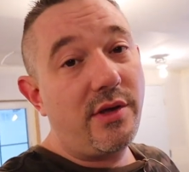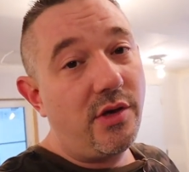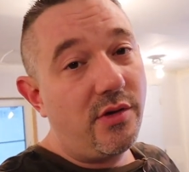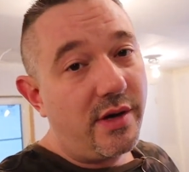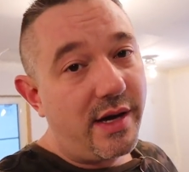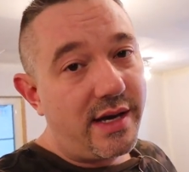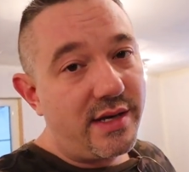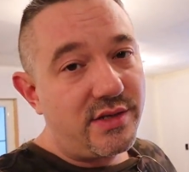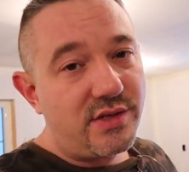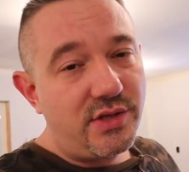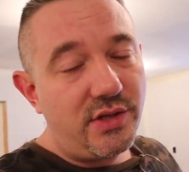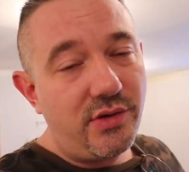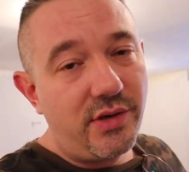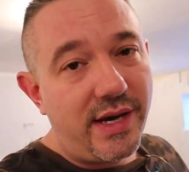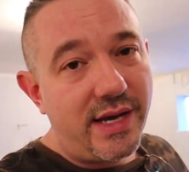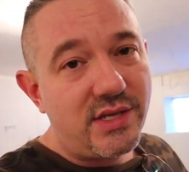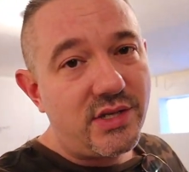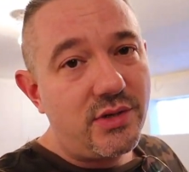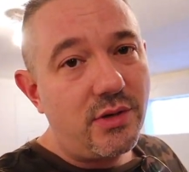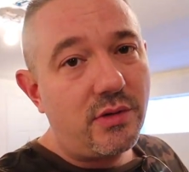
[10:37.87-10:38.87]
you guys
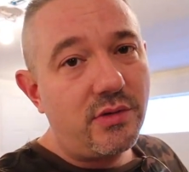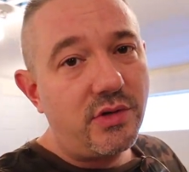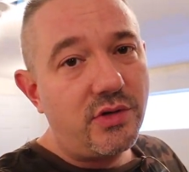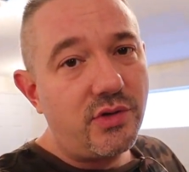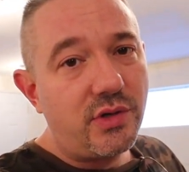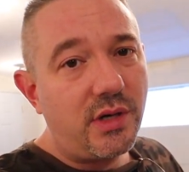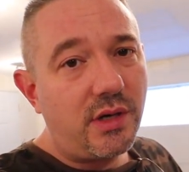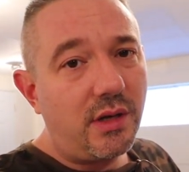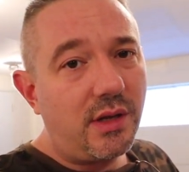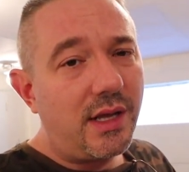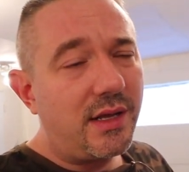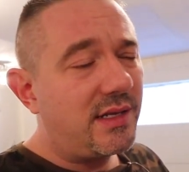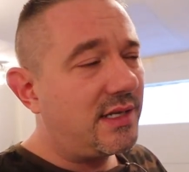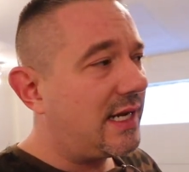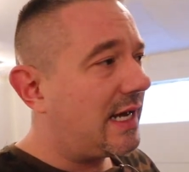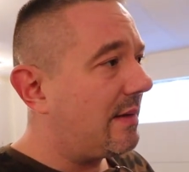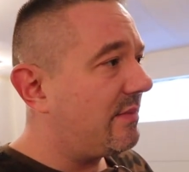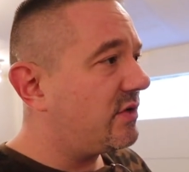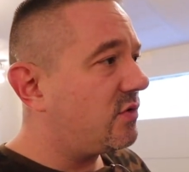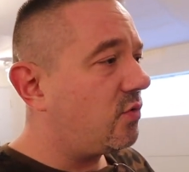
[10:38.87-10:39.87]
know the drill. A lot of
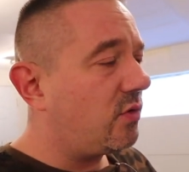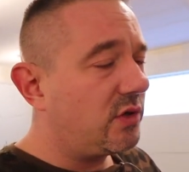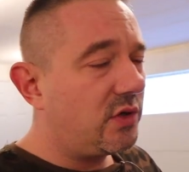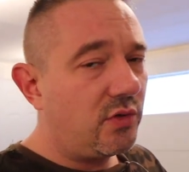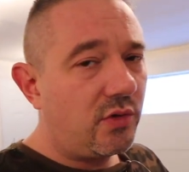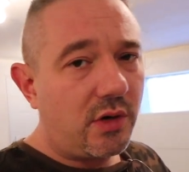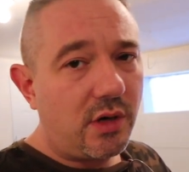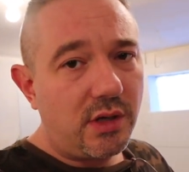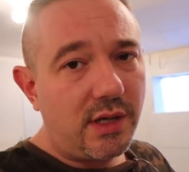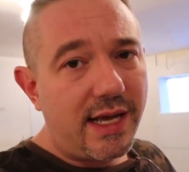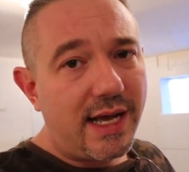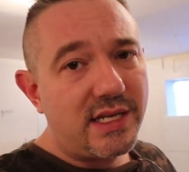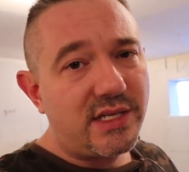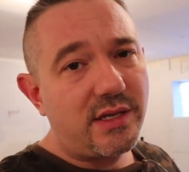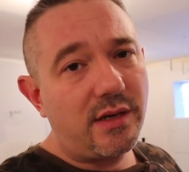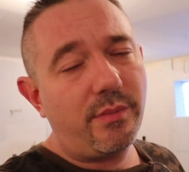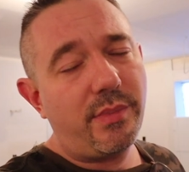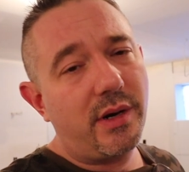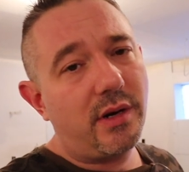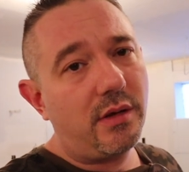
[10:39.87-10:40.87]
times we'll do our
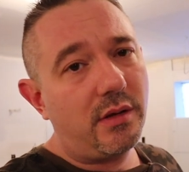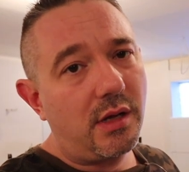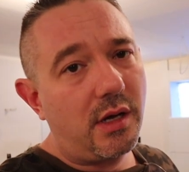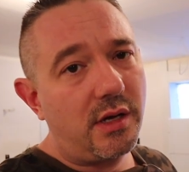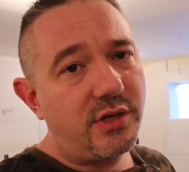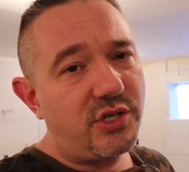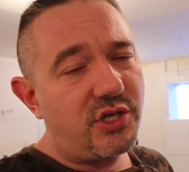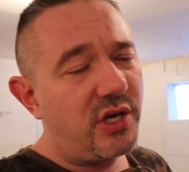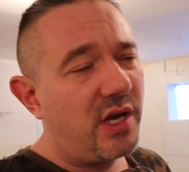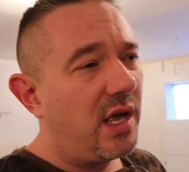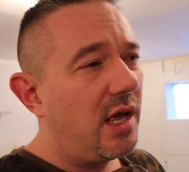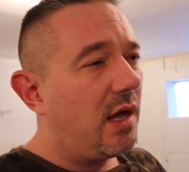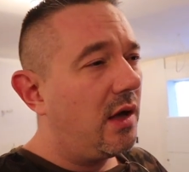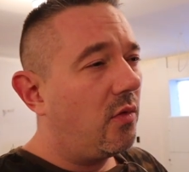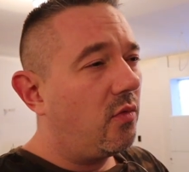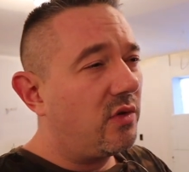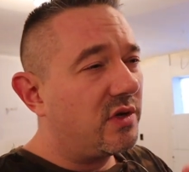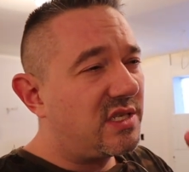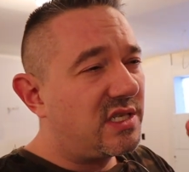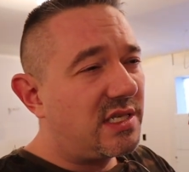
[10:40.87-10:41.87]
Alaskan Apparel launch.
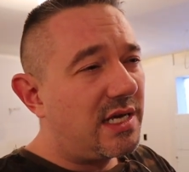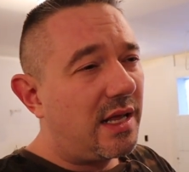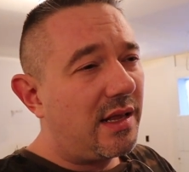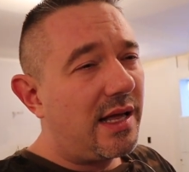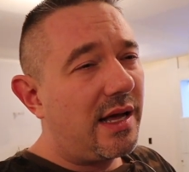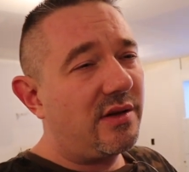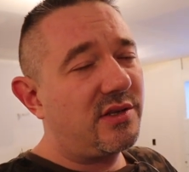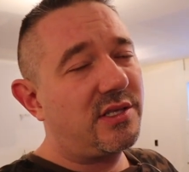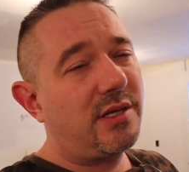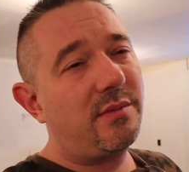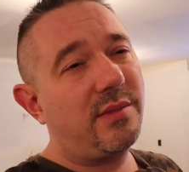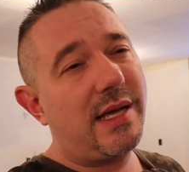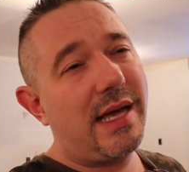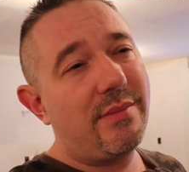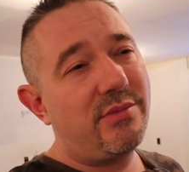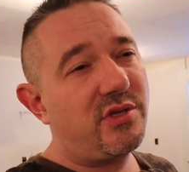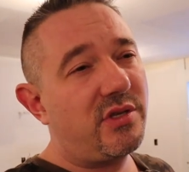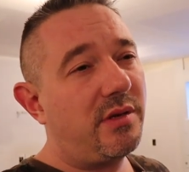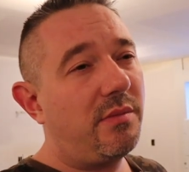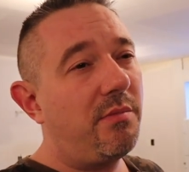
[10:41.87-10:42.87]
We'll sell out
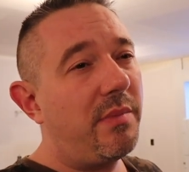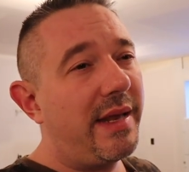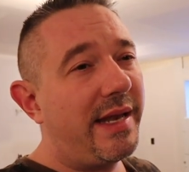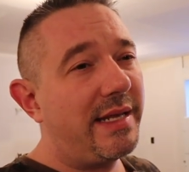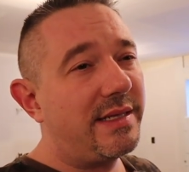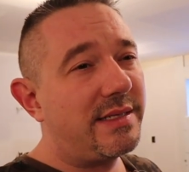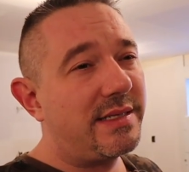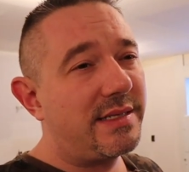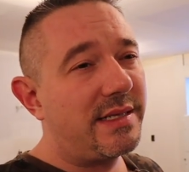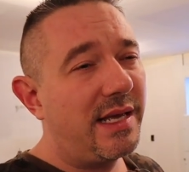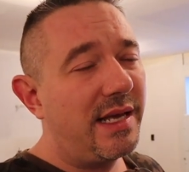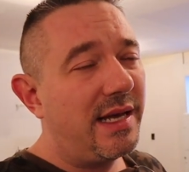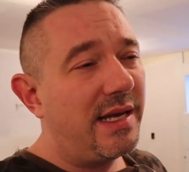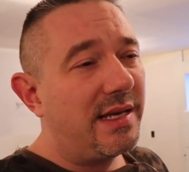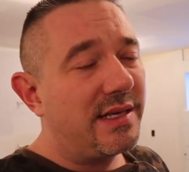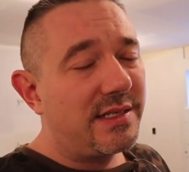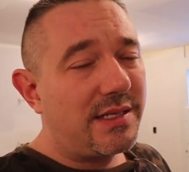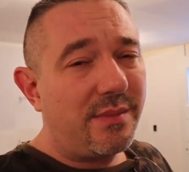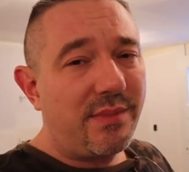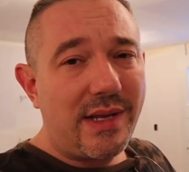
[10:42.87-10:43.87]
sometimes in minutes,
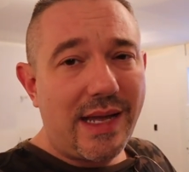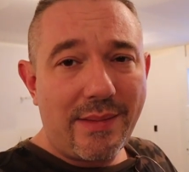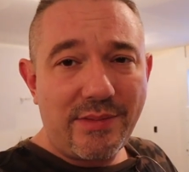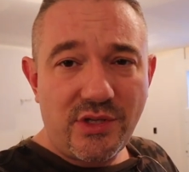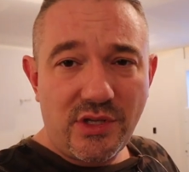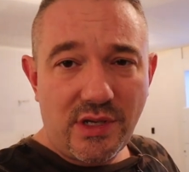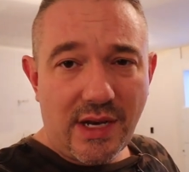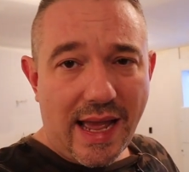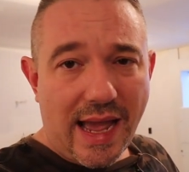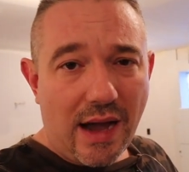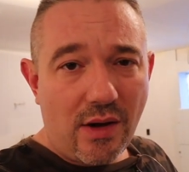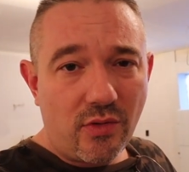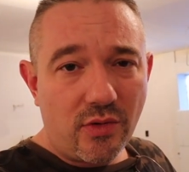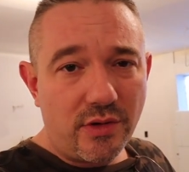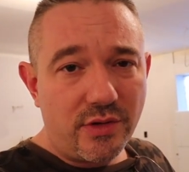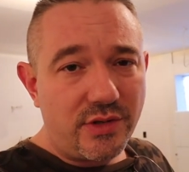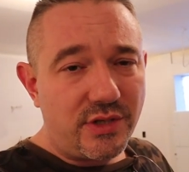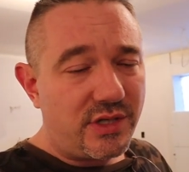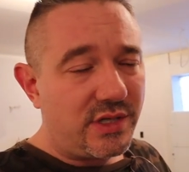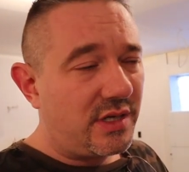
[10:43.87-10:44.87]
sometimes in
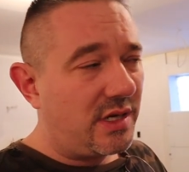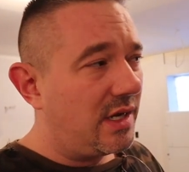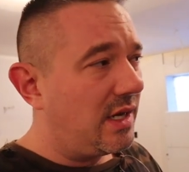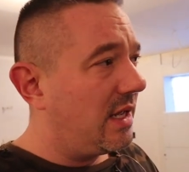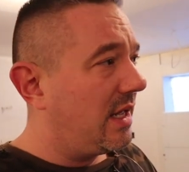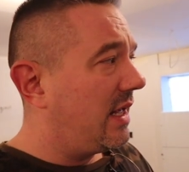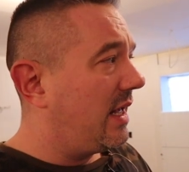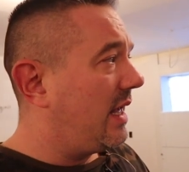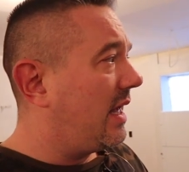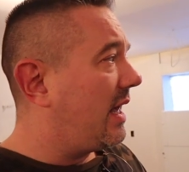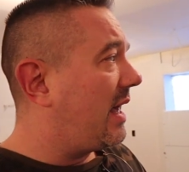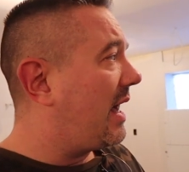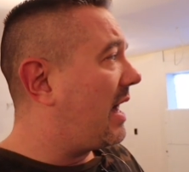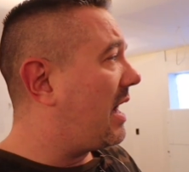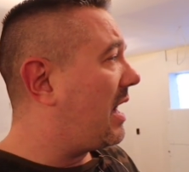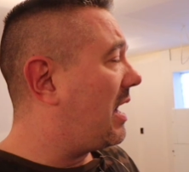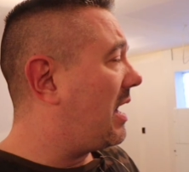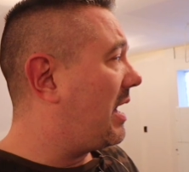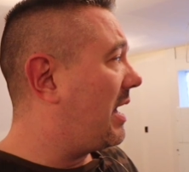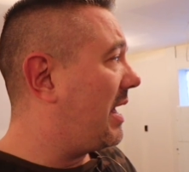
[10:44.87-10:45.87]
hours.
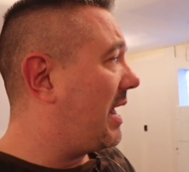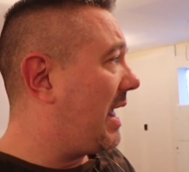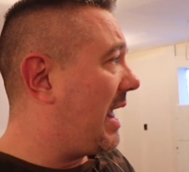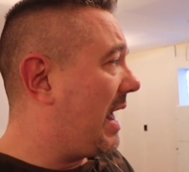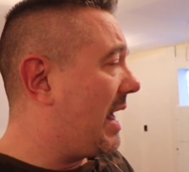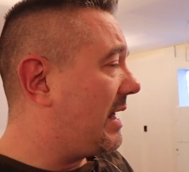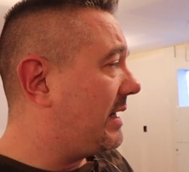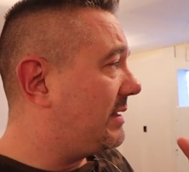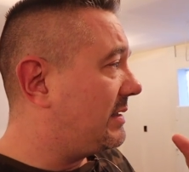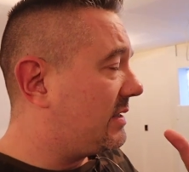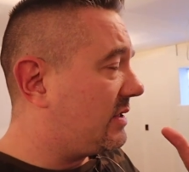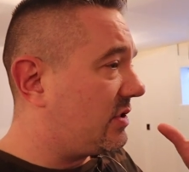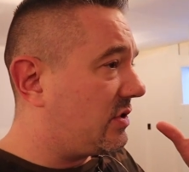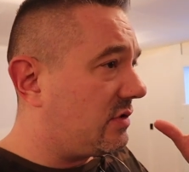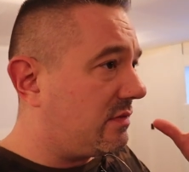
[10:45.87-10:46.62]
And